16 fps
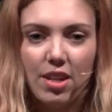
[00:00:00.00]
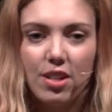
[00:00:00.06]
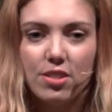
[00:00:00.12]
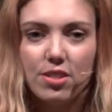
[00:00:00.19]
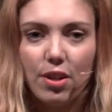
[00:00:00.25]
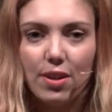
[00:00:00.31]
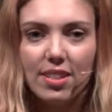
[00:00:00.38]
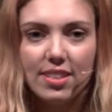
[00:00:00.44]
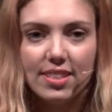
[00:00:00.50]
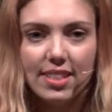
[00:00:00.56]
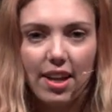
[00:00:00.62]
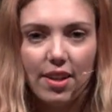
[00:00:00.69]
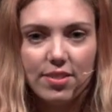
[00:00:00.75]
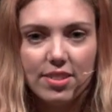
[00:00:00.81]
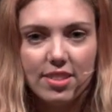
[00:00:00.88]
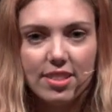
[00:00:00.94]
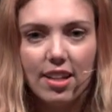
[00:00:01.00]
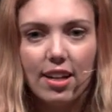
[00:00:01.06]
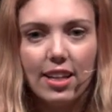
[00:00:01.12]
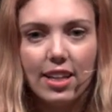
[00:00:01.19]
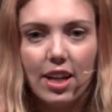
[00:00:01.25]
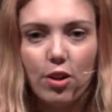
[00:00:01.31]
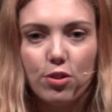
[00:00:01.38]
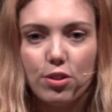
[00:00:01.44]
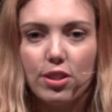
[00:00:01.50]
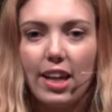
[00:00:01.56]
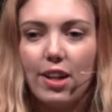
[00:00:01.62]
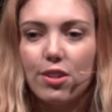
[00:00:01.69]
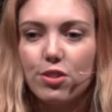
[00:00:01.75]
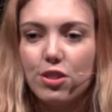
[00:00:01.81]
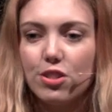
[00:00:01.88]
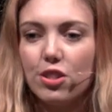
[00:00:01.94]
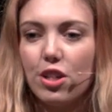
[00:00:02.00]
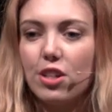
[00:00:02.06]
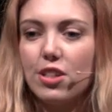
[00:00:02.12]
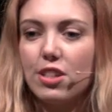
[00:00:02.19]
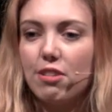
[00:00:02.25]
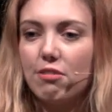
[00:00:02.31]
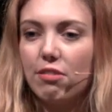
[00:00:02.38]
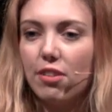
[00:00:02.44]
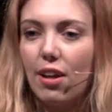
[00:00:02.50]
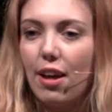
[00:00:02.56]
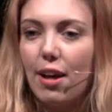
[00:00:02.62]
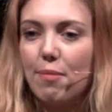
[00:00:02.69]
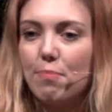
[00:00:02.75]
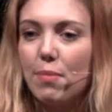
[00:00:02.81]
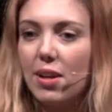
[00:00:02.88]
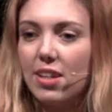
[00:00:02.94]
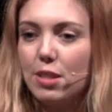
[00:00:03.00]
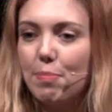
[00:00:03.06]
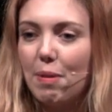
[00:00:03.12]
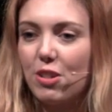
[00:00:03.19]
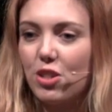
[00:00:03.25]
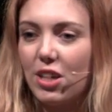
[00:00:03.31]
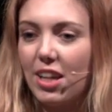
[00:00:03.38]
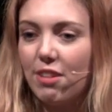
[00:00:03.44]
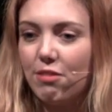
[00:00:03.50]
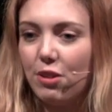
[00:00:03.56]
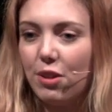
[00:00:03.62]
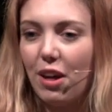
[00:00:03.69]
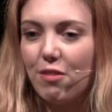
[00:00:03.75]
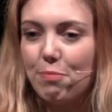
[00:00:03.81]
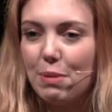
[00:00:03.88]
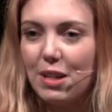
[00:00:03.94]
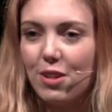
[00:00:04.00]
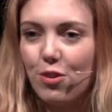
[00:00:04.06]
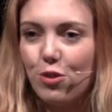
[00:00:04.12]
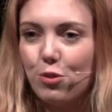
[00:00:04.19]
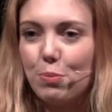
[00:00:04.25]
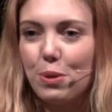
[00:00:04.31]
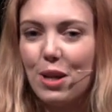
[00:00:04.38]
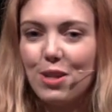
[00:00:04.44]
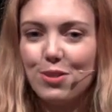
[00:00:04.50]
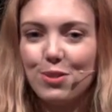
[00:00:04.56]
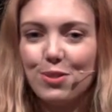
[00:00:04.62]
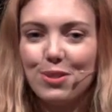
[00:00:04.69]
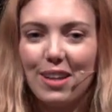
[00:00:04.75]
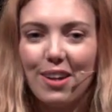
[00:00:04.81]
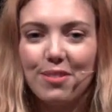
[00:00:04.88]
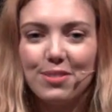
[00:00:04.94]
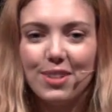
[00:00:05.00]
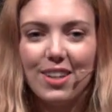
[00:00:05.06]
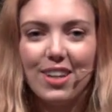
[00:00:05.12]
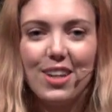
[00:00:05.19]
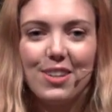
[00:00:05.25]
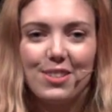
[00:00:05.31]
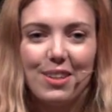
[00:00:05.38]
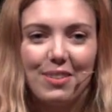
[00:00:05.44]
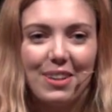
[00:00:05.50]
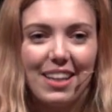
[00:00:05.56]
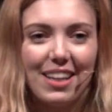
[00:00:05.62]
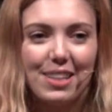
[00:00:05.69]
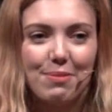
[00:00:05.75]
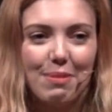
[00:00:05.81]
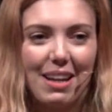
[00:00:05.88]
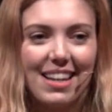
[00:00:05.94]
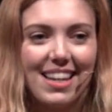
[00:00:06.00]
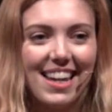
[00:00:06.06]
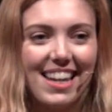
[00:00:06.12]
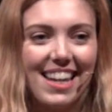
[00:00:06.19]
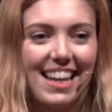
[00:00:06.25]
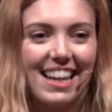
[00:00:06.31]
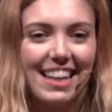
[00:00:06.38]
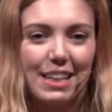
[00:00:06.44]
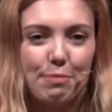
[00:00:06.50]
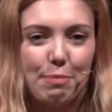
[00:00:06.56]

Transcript: So it sounds slightly counterintuitive, um, especially if you have been entrepreneurs yourselves. So I'm going to explain it in a little